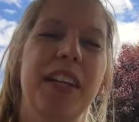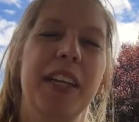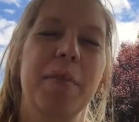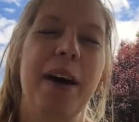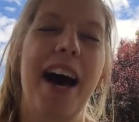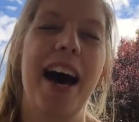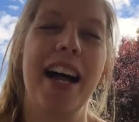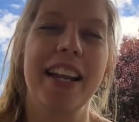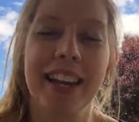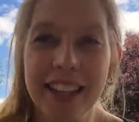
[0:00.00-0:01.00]
really
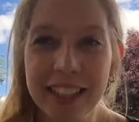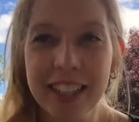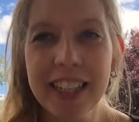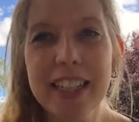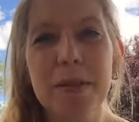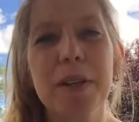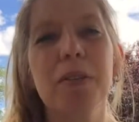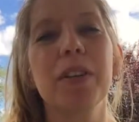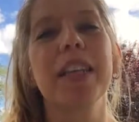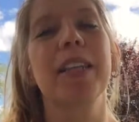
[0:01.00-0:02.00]
bad. It's
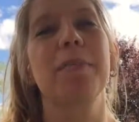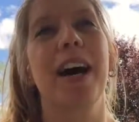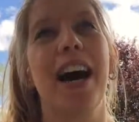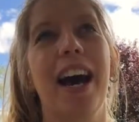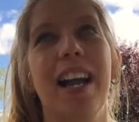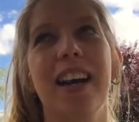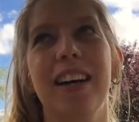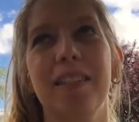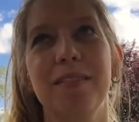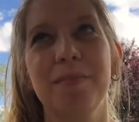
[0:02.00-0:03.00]
been really bad.
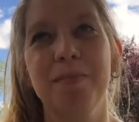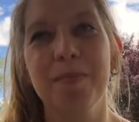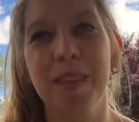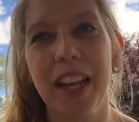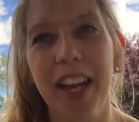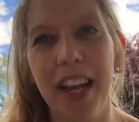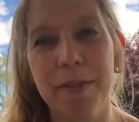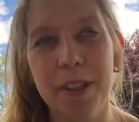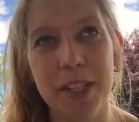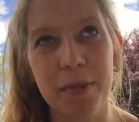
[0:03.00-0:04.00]
Um, and
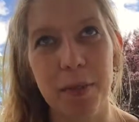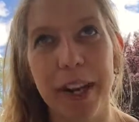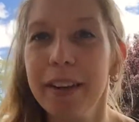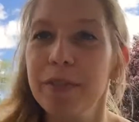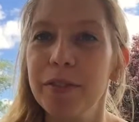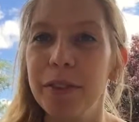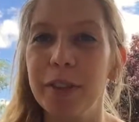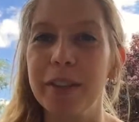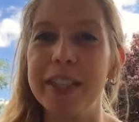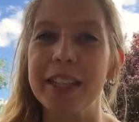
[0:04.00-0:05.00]
I'm just waiting for
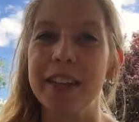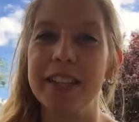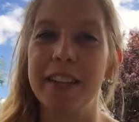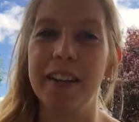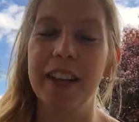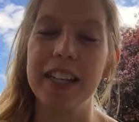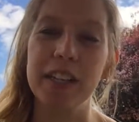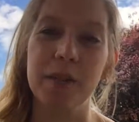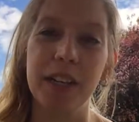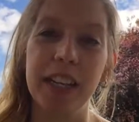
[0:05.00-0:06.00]
the results on that
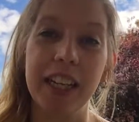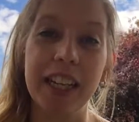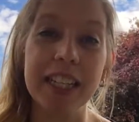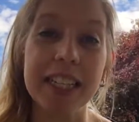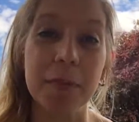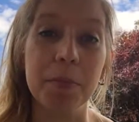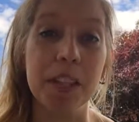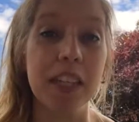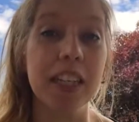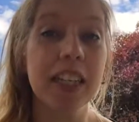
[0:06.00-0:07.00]
so we can get
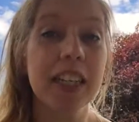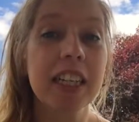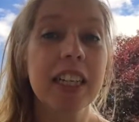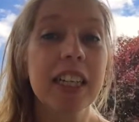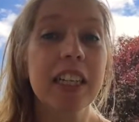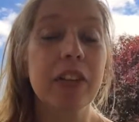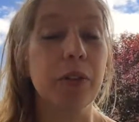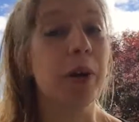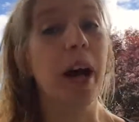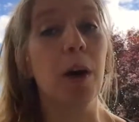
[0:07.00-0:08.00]
something
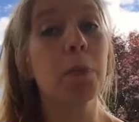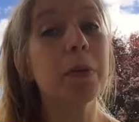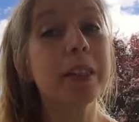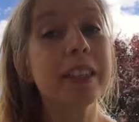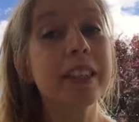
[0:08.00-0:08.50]
to help